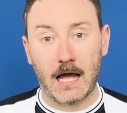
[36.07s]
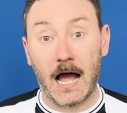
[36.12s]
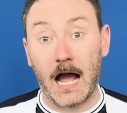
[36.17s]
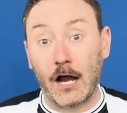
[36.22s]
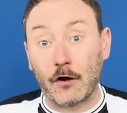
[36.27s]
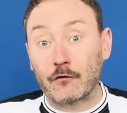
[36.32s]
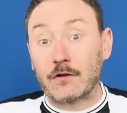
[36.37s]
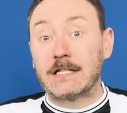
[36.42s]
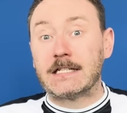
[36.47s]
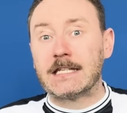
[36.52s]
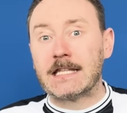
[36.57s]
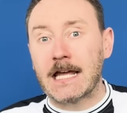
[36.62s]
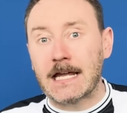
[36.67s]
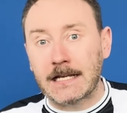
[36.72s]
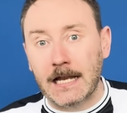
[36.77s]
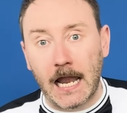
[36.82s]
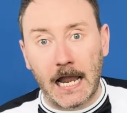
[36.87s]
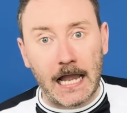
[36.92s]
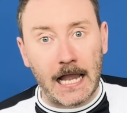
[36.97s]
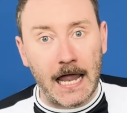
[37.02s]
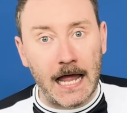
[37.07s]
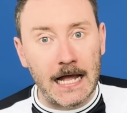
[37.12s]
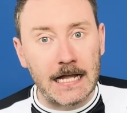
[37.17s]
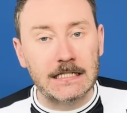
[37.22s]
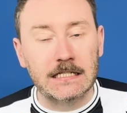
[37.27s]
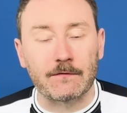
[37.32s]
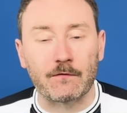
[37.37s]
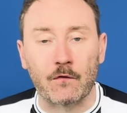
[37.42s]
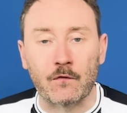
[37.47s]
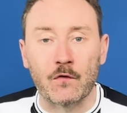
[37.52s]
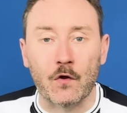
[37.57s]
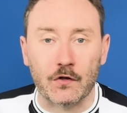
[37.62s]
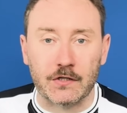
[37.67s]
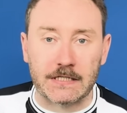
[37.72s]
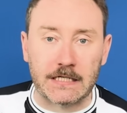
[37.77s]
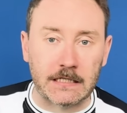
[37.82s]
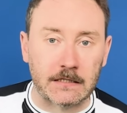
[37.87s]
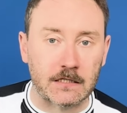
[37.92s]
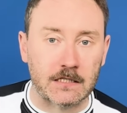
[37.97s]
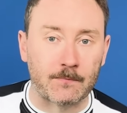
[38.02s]
Alright then, lads, if you've not
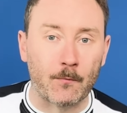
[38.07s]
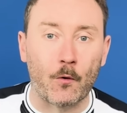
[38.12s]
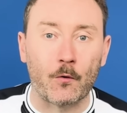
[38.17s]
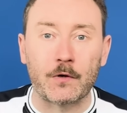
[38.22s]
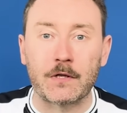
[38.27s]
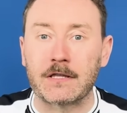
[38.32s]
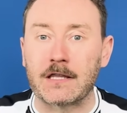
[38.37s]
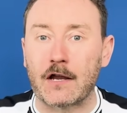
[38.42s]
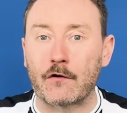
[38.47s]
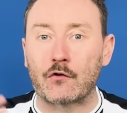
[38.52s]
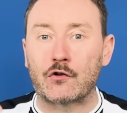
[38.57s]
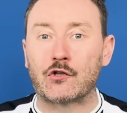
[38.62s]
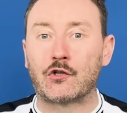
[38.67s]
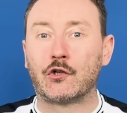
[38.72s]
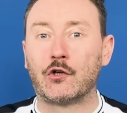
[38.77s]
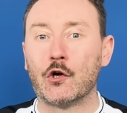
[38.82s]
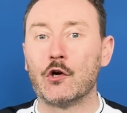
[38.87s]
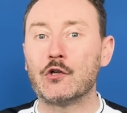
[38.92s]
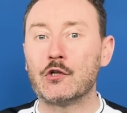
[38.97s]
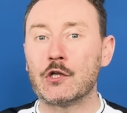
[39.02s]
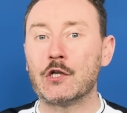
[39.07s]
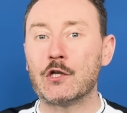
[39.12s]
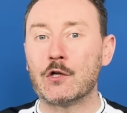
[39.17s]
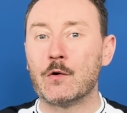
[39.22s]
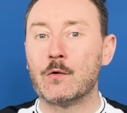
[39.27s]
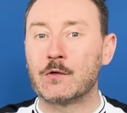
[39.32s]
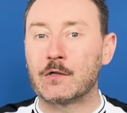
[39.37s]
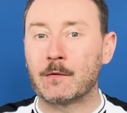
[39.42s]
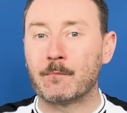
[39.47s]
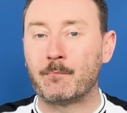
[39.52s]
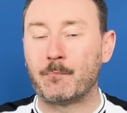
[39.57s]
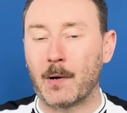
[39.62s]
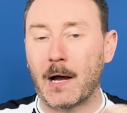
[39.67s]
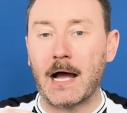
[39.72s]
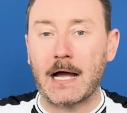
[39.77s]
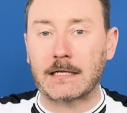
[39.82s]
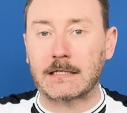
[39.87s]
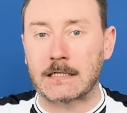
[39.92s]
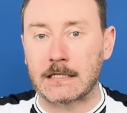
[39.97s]
seen this morning, there is good news and bad